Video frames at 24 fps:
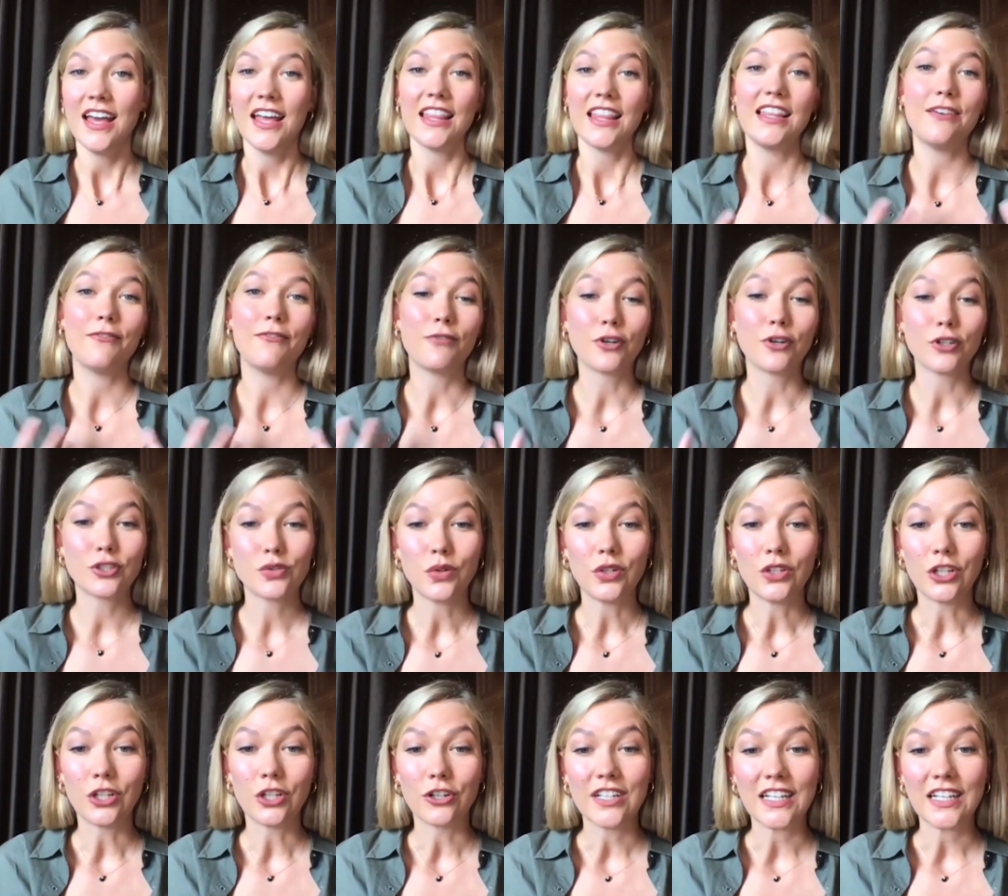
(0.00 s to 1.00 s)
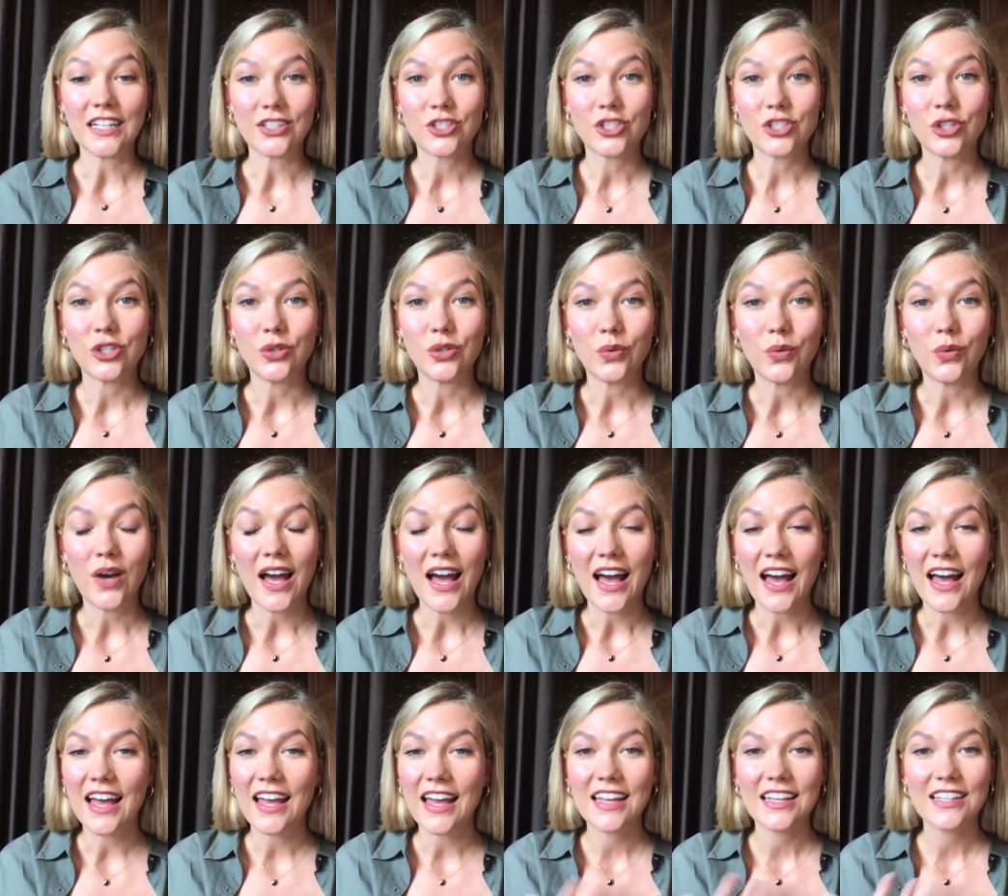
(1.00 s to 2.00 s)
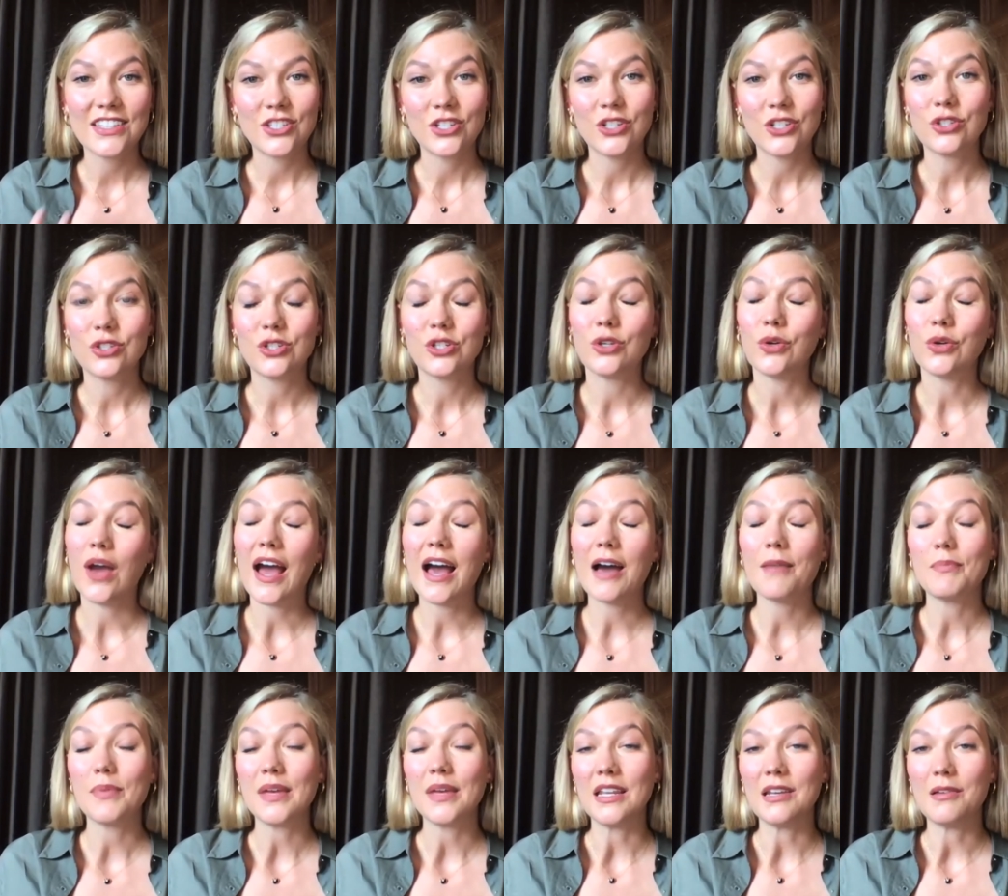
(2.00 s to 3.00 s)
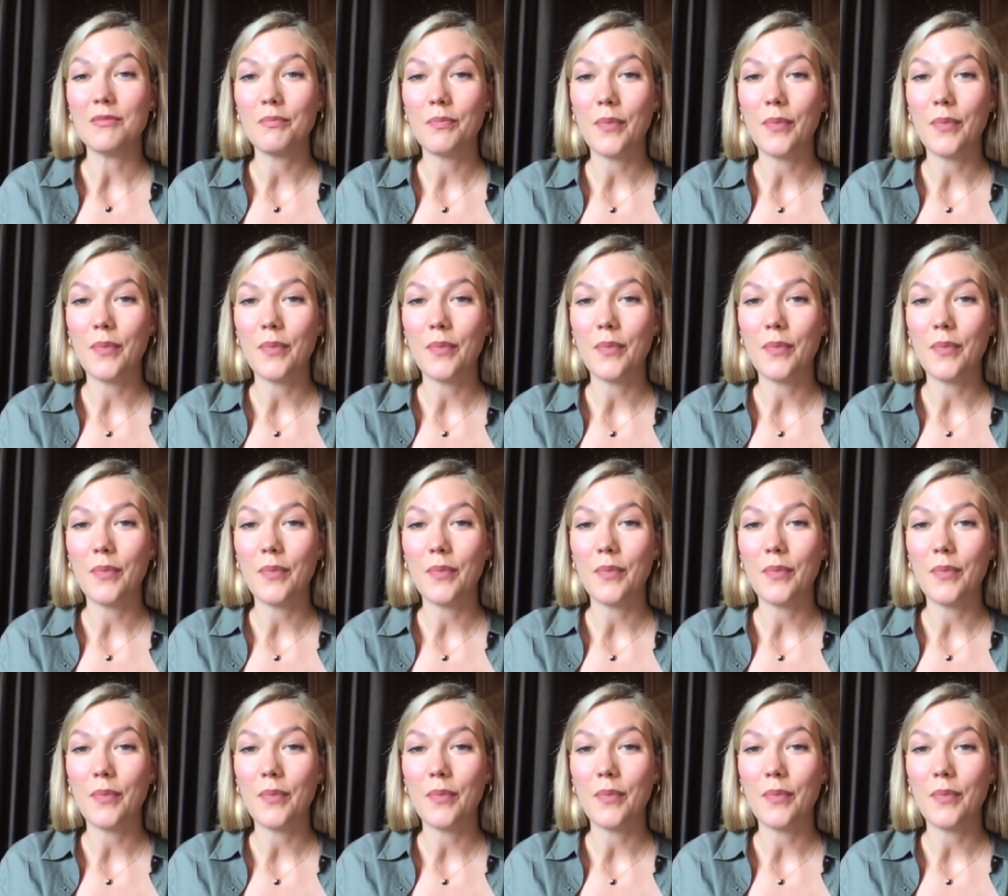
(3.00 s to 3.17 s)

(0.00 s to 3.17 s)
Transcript: the virtual learning to, uh, to, to happen.